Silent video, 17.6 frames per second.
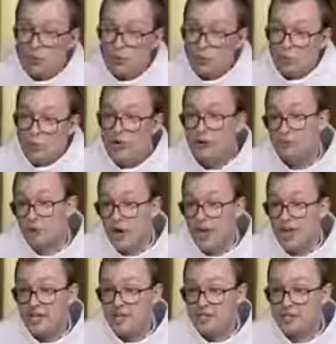We
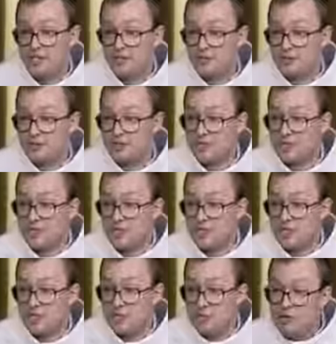pray to
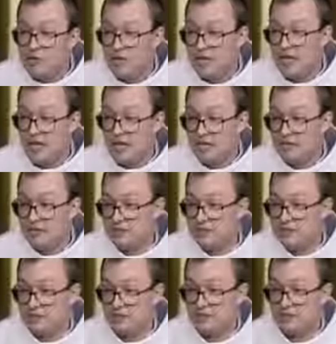communicate
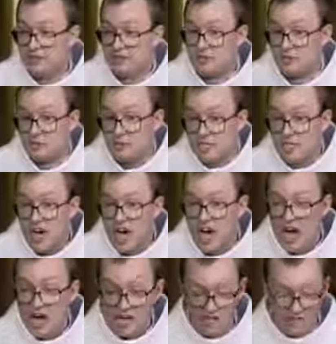with
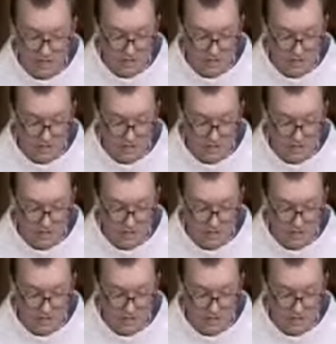God.